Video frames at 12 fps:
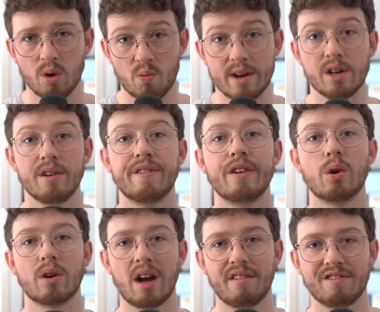when you feel
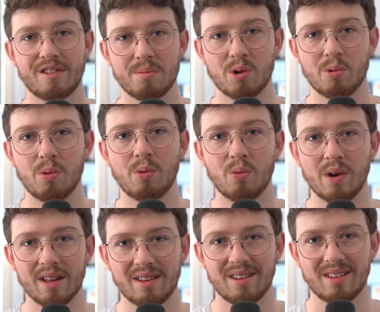comfortable
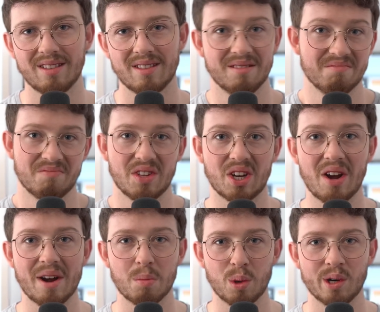with the
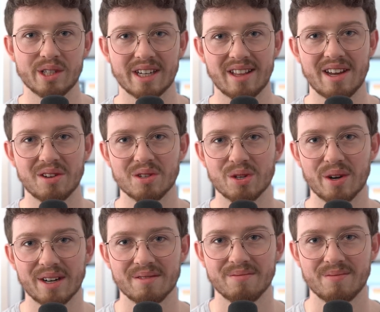kind of project that you're doing.